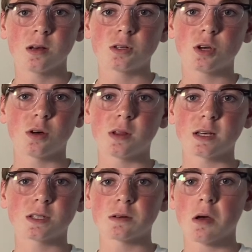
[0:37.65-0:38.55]
So
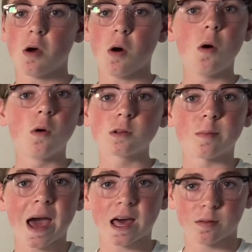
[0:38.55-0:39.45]
this old
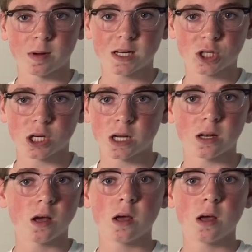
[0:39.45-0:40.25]
mathematician,